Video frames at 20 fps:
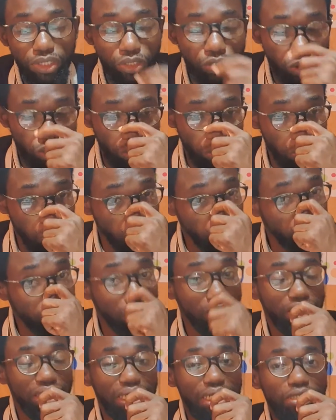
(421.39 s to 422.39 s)
So
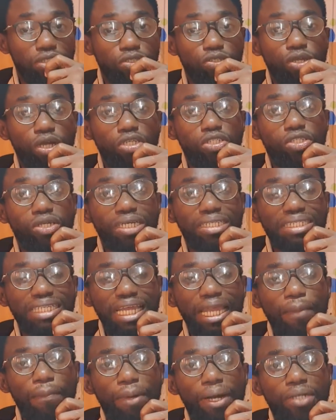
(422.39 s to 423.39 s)
it's not just
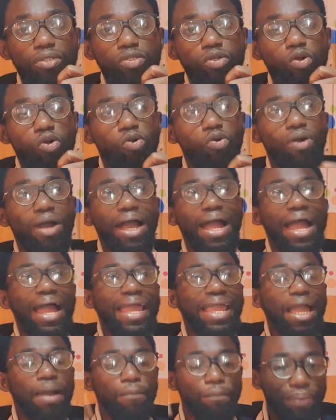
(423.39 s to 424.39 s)
about, oh, I
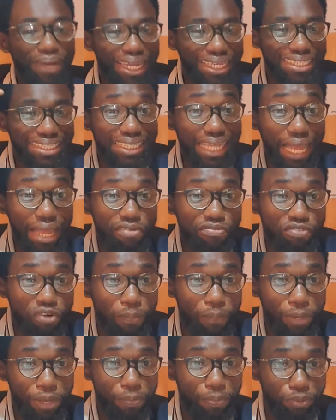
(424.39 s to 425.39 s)
am plaiting hair for
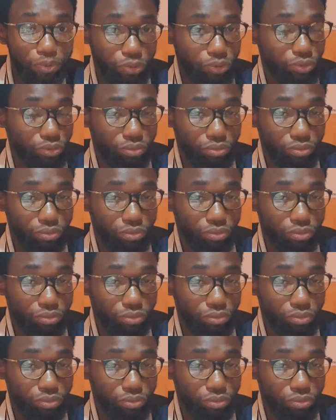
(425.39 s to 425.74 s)
people.